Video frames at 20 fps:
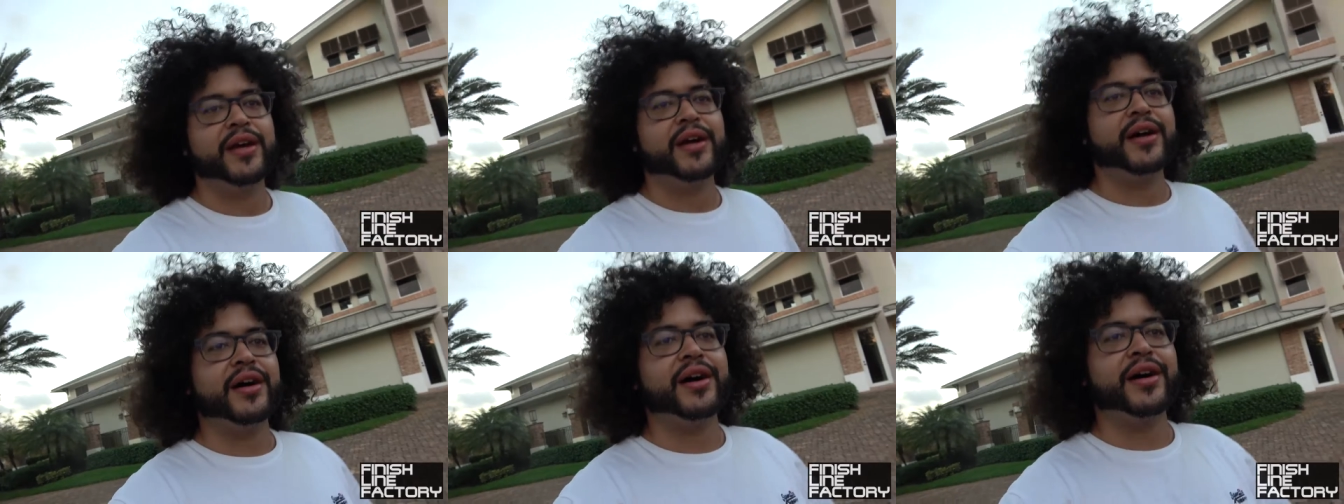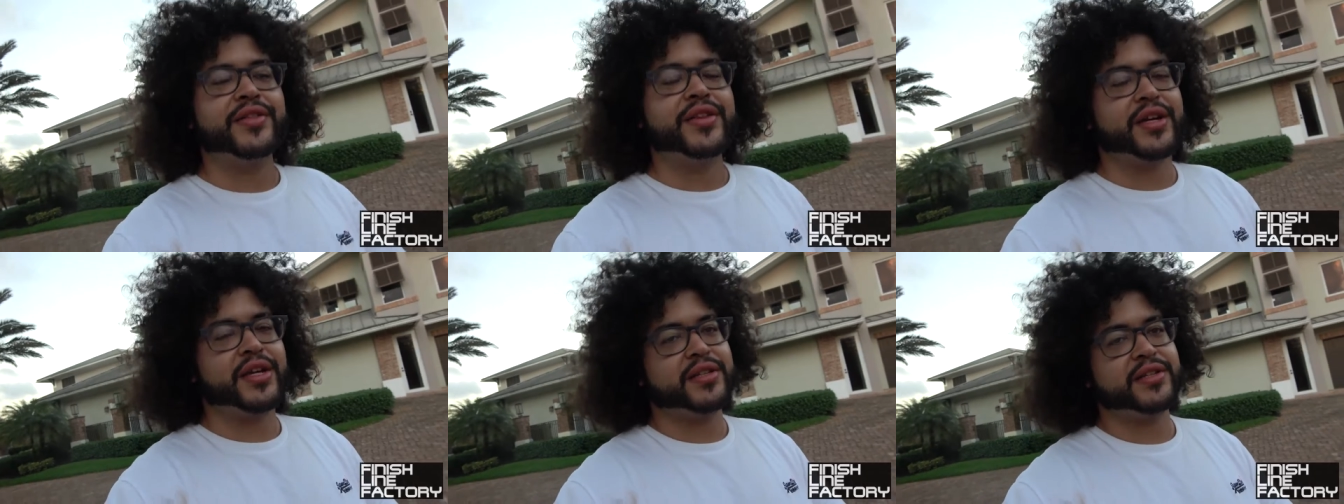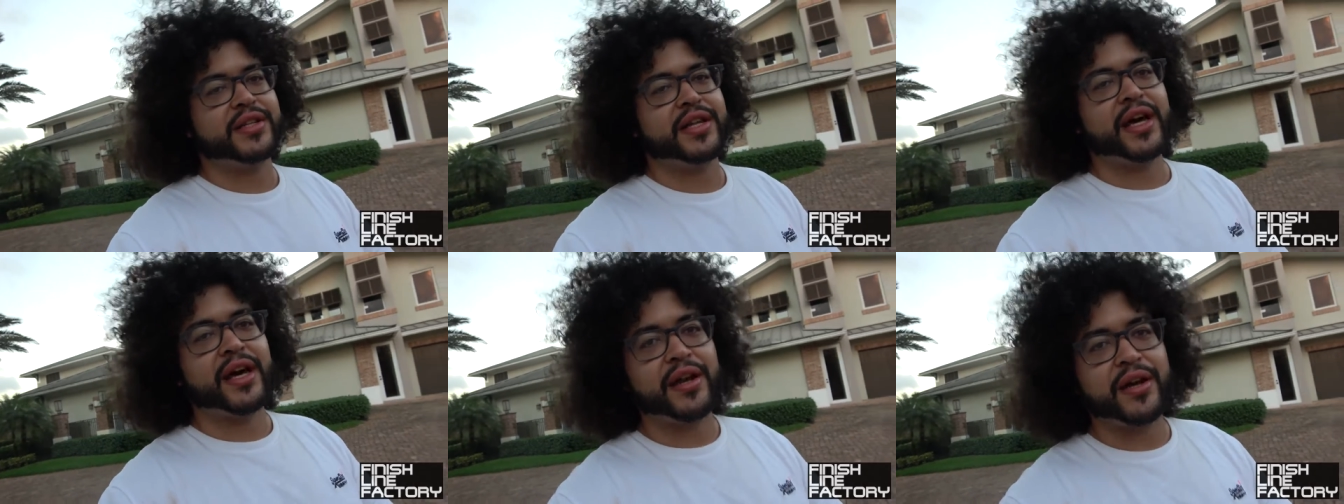Uh, thank you
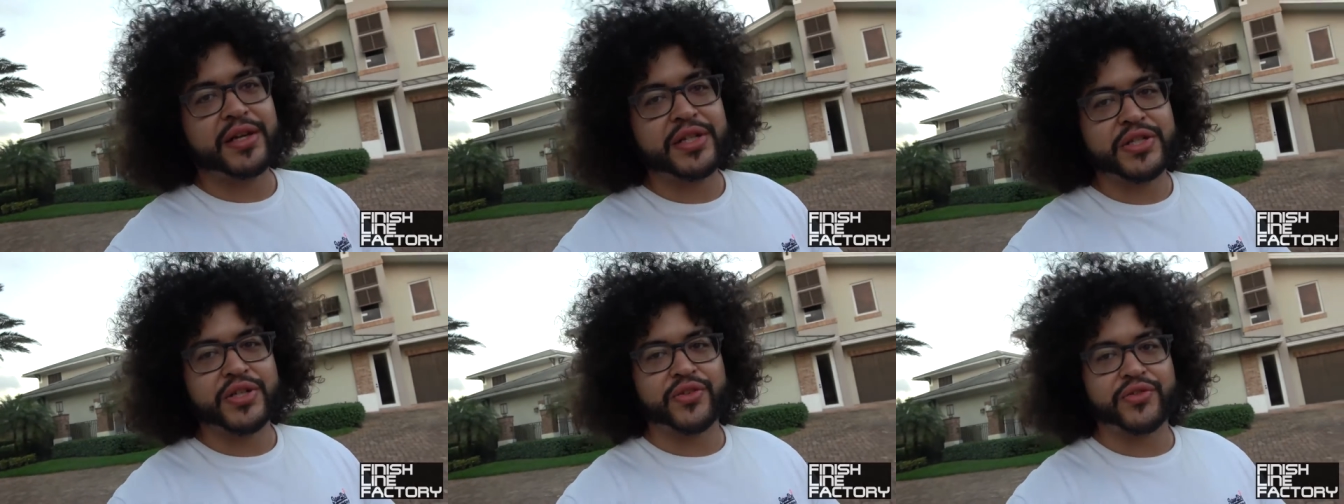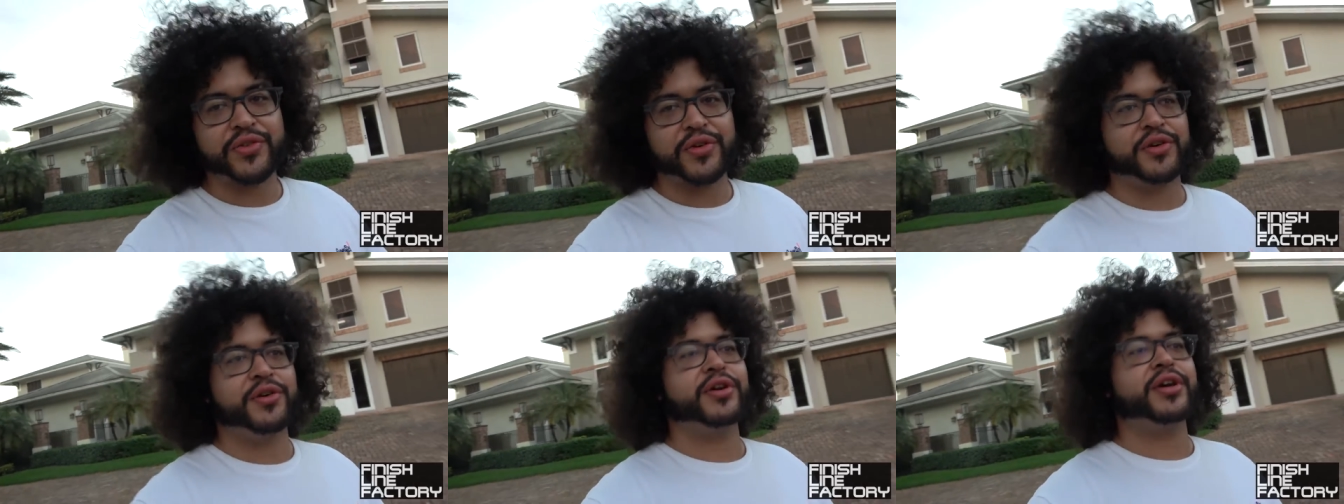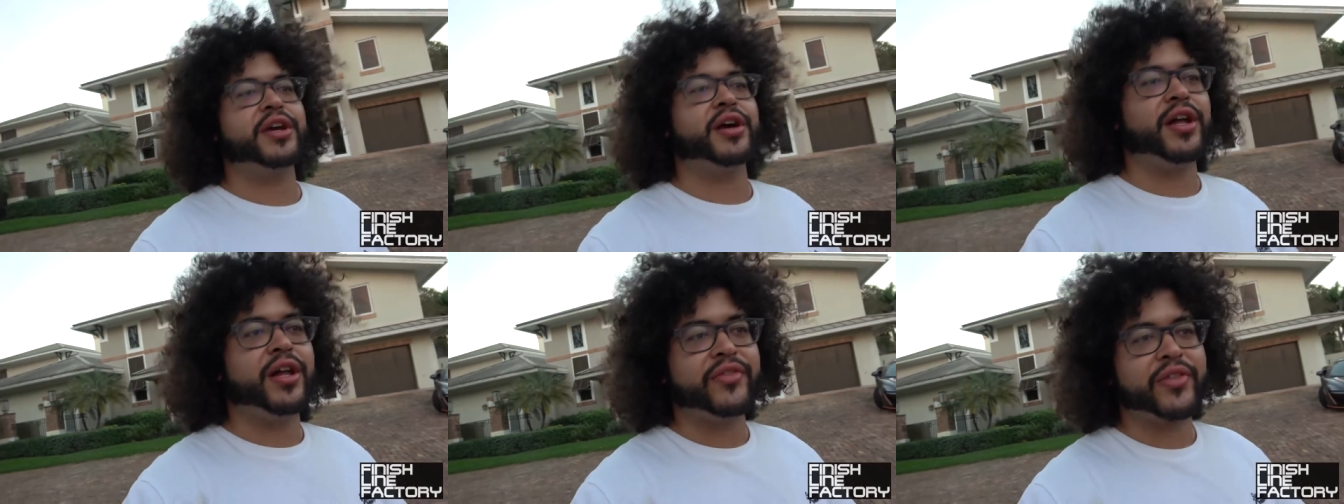to Dan also for
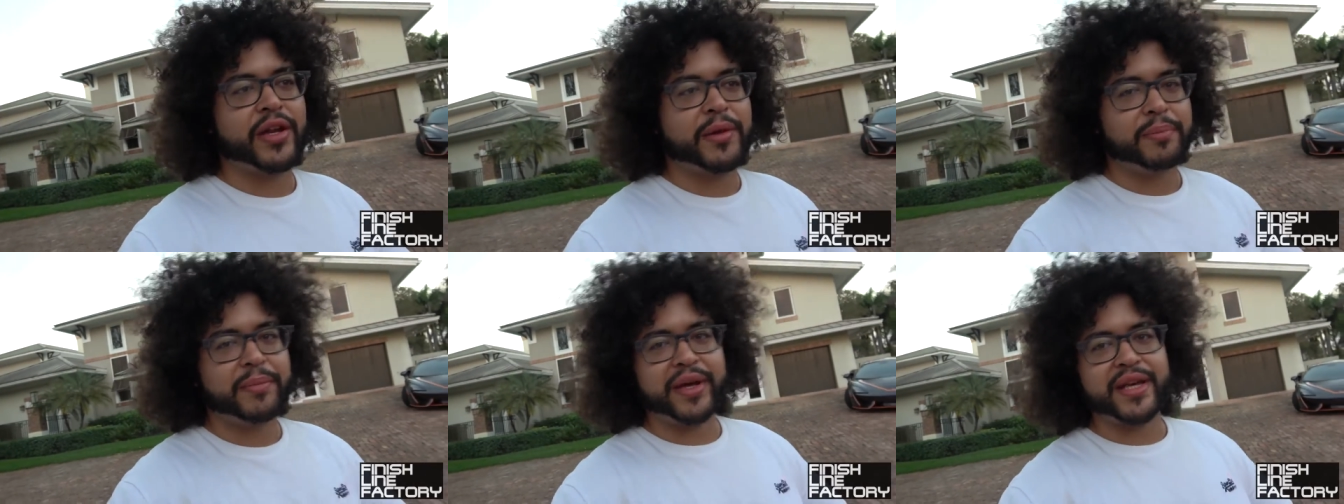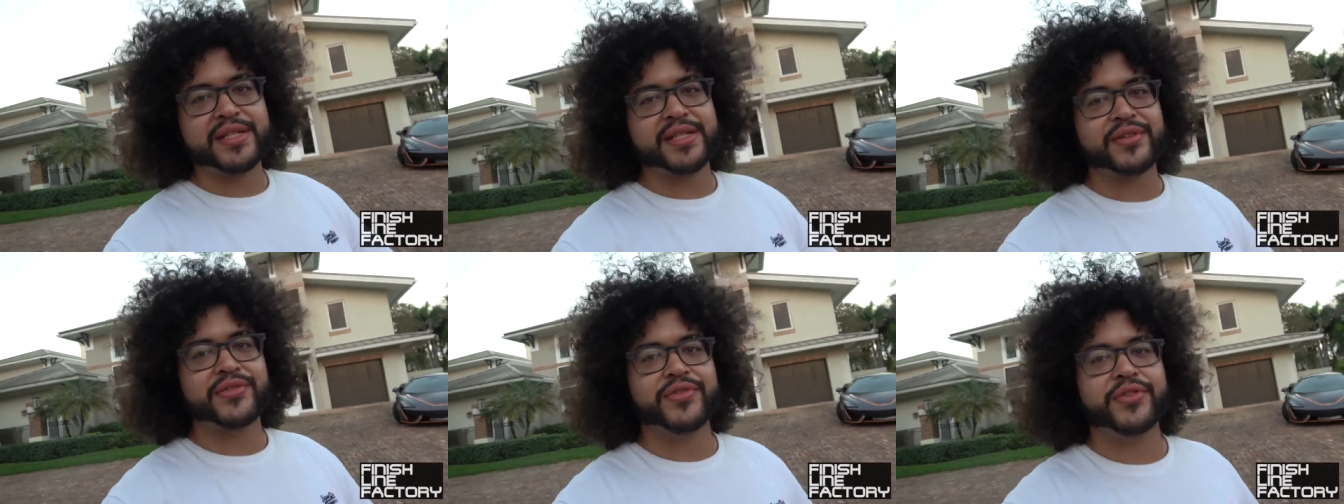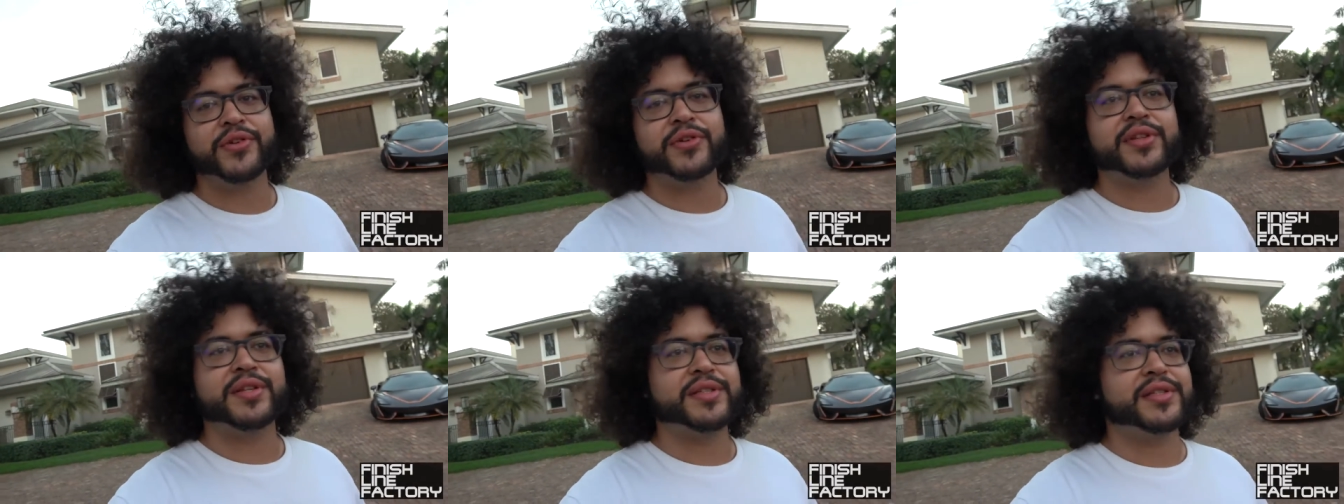cooking all of that amazing food.